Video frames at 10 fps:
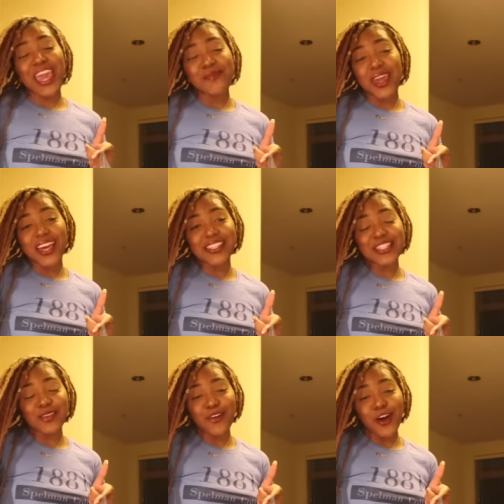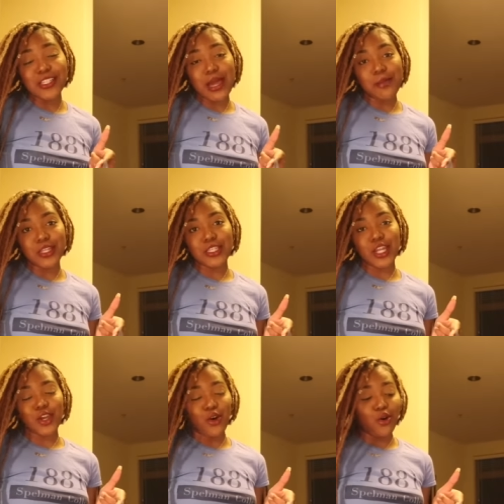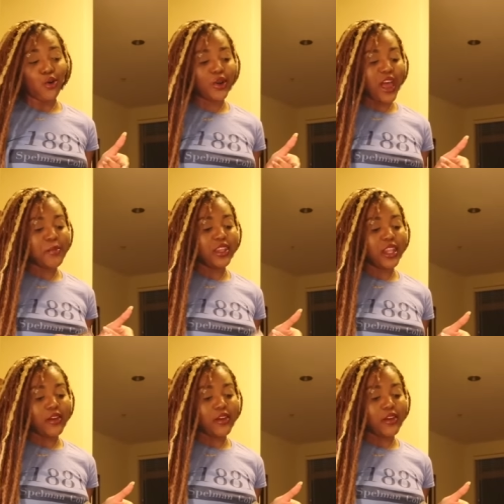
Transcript: And because it's the fall time and it's getting cold, I've been